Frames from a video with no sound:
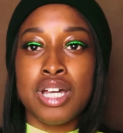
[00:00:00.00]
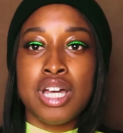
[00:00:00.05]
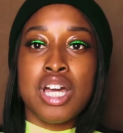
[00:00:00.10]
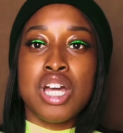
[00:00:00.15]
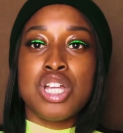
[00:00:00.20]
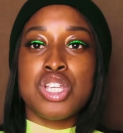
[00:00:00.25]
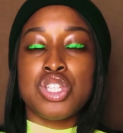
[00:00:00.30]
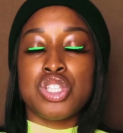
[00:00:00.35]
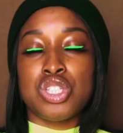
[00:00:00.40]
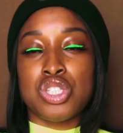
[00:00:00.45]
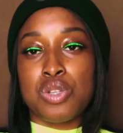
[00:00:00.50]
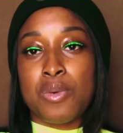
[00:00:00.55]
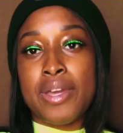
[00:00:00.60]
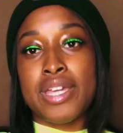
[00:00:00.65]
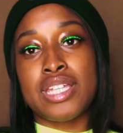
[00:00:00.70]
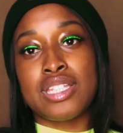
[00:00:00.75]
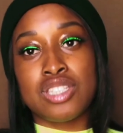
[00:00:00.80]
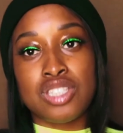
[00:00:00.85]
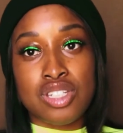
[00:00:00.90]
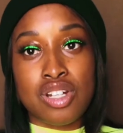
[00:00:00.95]
just so I
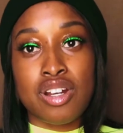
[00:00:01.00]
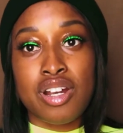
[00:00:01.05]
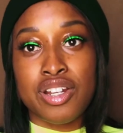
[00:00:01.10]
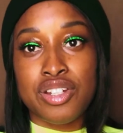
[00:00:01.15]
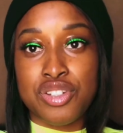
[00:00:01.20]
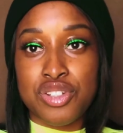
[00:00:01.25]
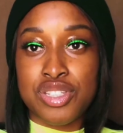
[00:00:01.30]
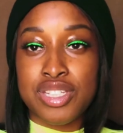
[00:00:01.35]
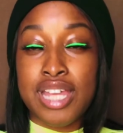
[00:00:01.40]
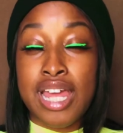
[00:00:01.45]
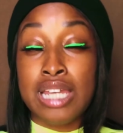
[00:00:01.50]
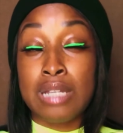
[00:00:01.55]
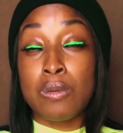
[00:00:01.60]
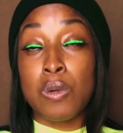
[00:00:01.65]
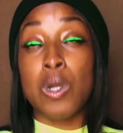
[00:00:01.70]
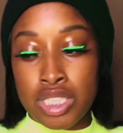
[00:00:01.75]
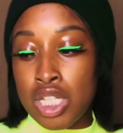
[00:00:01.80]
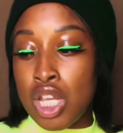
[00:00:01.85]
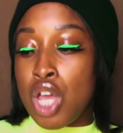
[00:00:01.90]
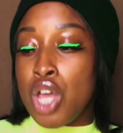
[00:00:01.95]
can start understanding more.
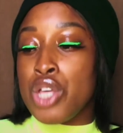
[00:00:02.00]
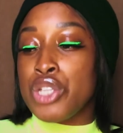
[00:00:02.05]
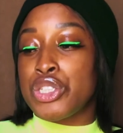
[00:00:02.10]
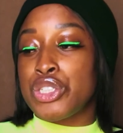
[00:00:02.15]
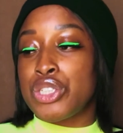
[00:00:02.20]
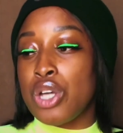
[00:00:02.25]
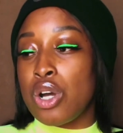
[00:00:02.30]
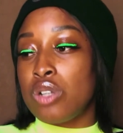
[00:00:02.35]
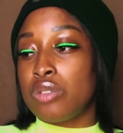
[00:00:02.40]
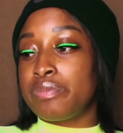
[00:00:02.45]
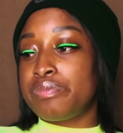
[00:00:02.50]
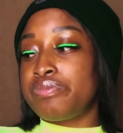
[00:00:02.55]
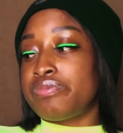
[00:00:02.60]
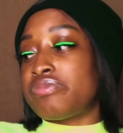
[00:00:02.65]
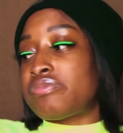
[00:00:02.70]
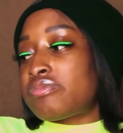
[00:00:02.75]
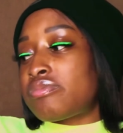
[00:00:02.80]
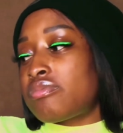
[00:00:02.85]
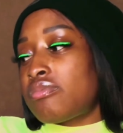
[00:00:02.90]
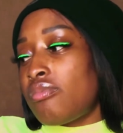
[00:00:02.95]
So
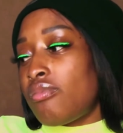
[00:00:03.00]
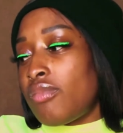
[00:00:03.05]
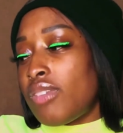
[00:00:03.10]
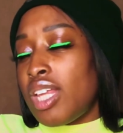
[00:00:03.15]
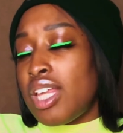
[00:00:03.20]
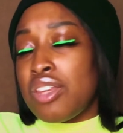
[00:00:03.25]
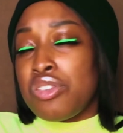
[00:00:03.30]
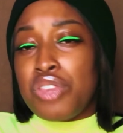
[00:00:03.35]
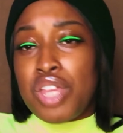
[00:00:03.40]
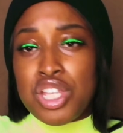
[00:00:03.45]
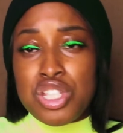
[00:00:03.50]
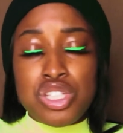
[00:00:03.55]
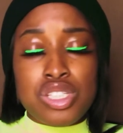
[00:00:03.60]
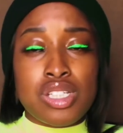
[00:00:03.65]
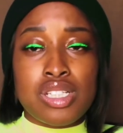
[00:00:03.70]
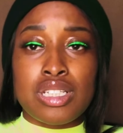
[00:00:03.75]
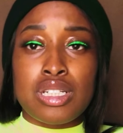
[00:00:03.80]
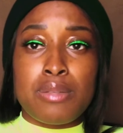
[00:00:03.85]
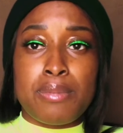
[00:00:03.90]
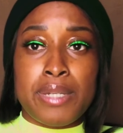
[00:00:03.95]
that's just a
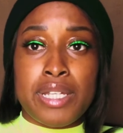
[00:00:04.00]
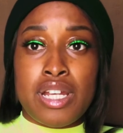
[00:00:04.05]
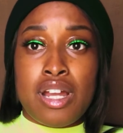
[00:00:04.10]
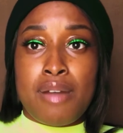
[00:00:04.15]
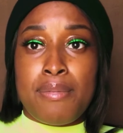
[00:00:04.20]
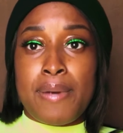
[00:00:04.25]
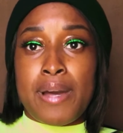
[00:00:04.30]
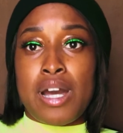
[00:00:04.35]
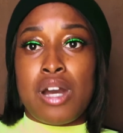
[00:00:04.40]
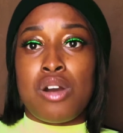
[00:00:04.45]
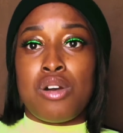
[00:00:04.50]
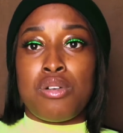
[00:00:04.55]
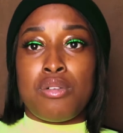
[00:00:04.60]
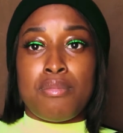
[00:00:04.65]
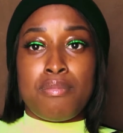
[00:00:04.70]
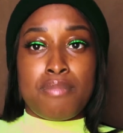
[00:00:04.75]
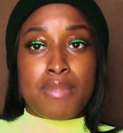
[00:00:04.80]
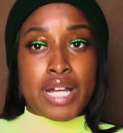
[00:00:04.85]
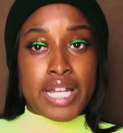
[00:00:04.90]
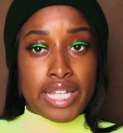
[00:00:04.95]
little bit about
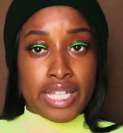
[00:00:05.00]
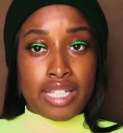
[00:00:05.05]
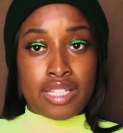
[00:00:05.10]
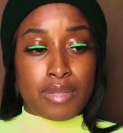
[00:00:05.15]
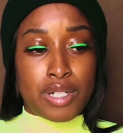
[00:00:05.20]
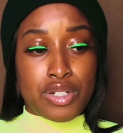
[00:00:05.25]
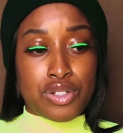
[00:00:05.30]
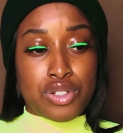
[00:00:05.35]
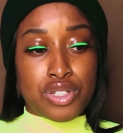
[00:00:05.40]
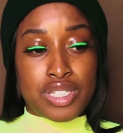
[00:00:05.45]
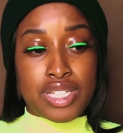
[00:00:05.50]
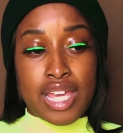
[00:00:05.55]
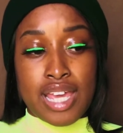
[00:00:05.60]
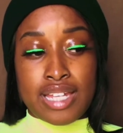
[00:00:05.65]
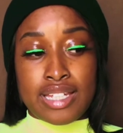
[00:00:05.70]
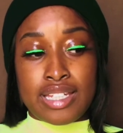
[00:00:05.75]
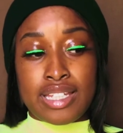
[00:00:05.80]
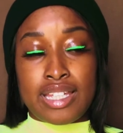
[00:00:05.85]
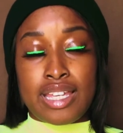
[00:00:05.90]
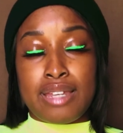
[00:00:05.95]
my
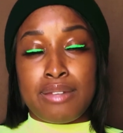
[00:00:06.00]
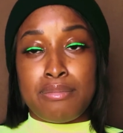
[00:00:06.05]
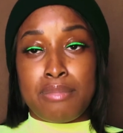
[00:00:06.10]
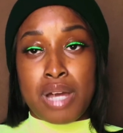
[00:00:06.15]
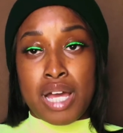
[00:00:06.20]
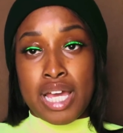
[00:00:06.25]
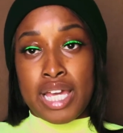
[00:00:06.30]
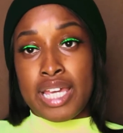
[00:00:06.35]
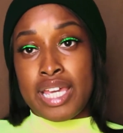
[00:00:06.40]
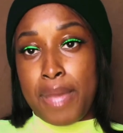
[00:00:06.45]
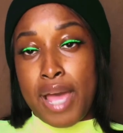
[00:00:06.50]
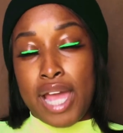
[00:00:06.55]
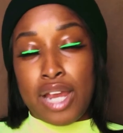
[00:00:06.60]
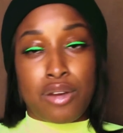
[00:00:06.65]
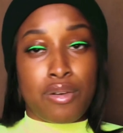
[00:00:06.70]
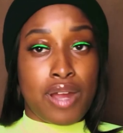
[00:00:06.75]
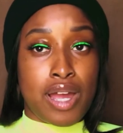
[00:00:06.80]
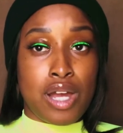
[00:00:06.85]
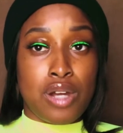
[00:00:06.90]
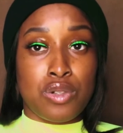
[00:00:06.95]
understanding and my
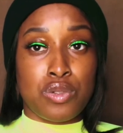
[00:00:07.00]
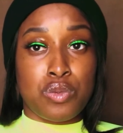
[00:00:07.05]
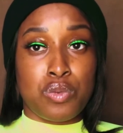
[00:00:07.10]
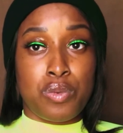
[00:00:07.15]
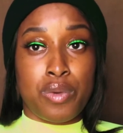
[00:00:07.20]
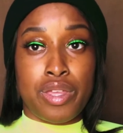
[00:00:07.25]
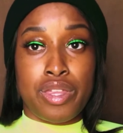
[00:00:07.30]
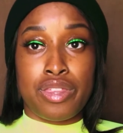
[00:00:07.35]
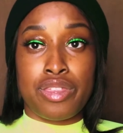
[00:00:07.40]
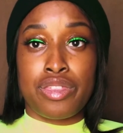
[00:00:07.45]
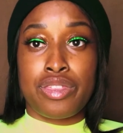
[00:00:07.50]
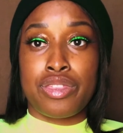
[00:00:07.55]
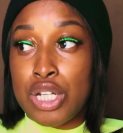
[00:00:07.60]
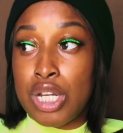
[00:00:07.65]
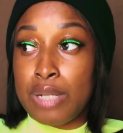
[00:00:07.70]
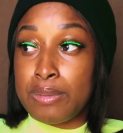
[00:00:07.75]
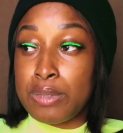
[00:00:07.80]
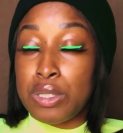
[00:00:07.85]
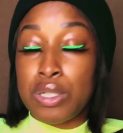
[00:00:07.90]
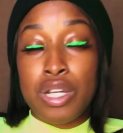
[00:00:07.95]
background with
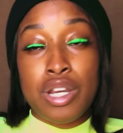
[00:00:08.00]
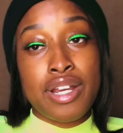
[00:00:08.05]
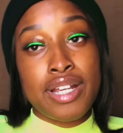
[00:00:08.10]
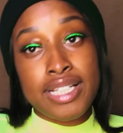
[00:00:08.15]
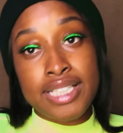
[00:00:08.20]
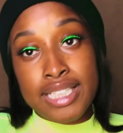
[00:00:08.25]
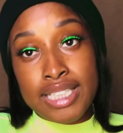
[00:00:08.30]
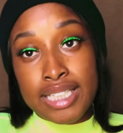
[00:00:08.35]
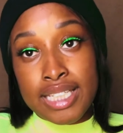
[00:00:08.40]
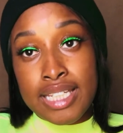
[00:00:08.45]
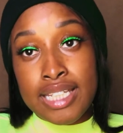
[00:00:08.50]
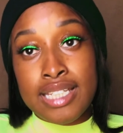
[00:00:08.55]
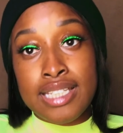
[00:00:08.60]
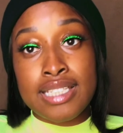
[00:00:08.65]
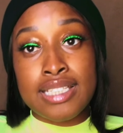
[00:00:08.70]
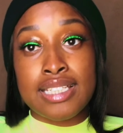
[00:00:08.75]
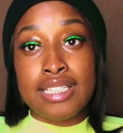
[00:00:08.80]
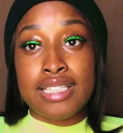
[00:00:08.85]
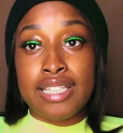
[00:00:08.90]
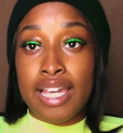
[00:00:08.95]
cryptocurrencies,
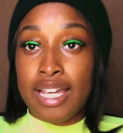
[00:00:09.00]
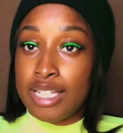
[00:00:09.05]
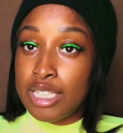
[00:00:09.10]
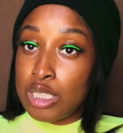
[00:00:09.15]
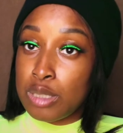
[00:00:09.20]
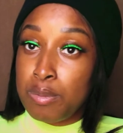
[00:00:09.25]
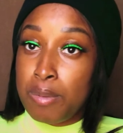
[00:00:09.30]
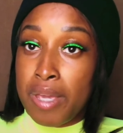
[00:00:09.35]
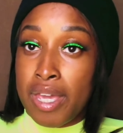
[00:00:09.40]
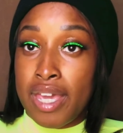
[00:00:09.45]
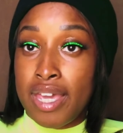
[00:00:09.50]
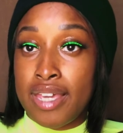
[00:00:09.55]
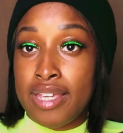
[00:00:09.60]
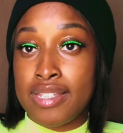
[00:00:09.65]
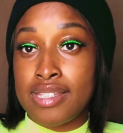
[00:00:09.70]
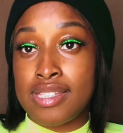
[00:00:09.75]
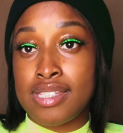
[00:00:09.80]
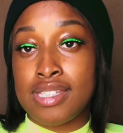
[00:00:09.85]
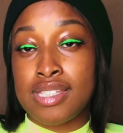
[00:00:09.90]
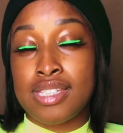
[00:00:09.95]
the tech
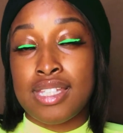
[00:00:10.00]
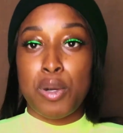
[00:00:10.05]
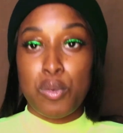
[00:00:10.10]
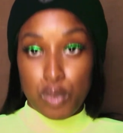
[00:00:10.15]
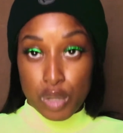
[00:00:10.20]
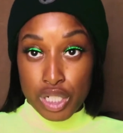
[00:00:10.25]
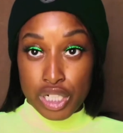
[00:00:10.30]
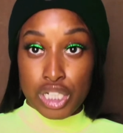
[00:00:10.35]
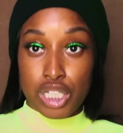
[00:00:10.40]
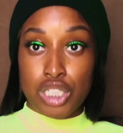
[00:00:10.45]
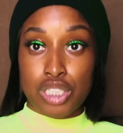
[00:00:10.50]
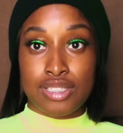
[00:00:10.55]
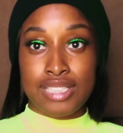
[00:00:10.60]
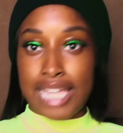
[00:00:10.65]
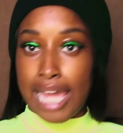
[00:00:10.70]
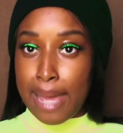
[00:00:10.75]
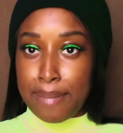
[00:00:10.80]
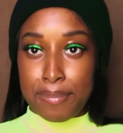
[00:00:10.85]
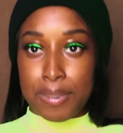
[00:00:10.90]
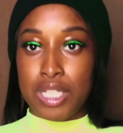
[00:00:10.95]
space. But we're gonna
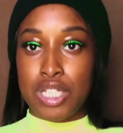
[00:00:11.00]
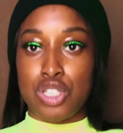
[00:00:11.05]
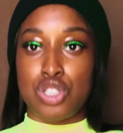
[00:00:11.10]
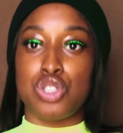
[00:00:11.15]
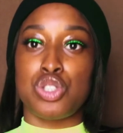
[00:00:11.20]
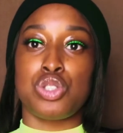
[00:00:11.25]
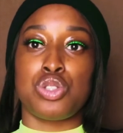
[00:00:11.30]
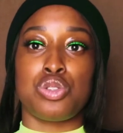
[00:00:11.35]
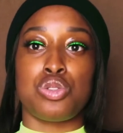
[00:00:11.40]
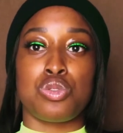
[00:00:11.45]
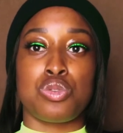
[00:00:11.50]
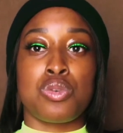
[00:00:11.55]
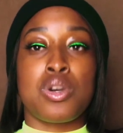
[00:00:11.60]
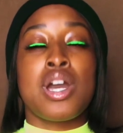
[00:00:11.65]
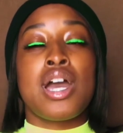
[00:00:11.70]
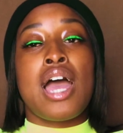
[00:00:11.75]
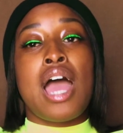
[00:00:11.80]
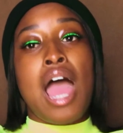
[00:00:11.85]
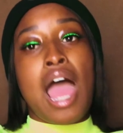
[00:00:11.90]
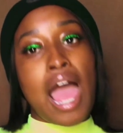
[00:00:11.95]
tap into
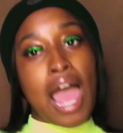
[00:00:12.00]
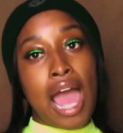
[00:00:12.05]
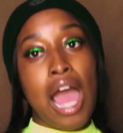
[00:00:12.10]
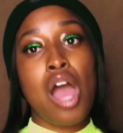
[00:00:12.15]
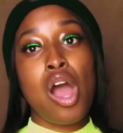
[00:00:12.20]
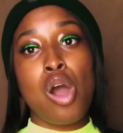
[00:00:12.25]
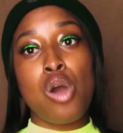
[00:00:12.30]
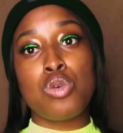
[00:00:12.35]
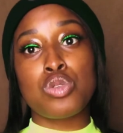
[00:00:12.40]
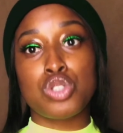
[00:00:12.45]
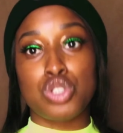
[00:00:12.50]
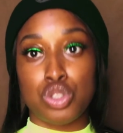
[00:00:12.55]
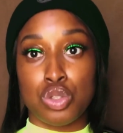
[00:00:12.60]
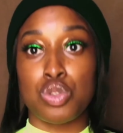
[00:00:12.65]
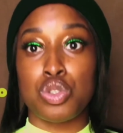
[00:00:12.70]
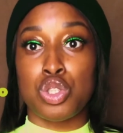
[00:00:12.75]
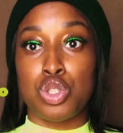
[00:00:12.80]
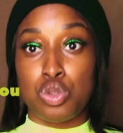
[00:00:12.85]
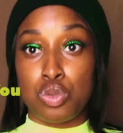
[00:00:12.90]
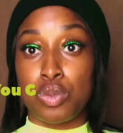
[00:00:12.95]
how do
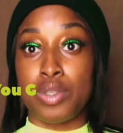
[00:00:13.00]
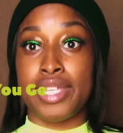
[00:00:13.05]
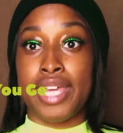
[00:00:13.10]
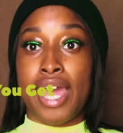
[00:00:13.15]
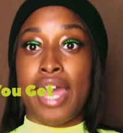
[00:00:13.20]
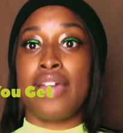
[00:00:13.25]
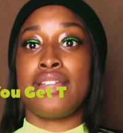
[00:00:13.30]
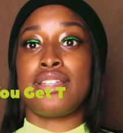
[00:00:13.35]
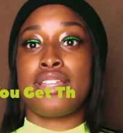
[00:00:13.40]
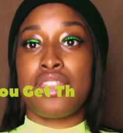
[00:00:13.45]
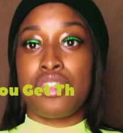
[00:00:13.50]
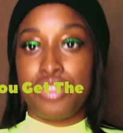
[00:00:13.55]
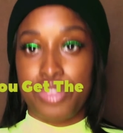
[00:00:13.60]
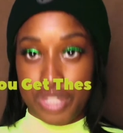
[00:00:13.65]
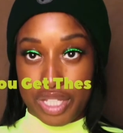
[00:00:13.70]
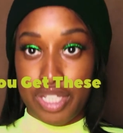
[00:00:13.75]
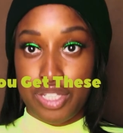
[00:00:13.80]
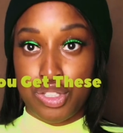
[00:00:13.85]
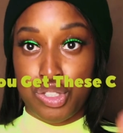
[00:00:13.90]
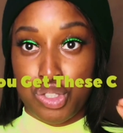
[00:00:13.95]
you get
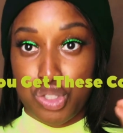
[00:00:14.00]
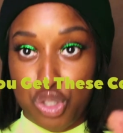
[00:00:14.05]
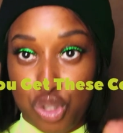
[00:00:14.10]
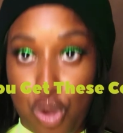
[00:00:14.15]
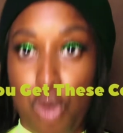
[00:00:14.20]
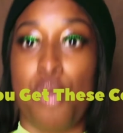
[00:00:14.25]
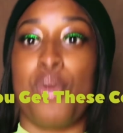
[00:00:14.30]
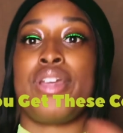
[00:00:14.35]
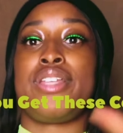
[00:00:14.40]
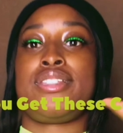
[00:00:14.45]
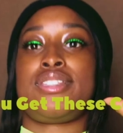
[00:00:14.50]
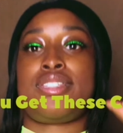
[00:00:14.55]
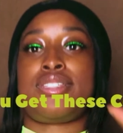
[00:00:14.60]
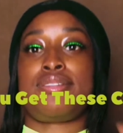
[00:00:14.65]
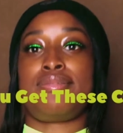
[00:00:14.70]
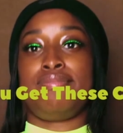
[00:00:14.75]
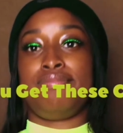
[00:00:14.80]
these coins,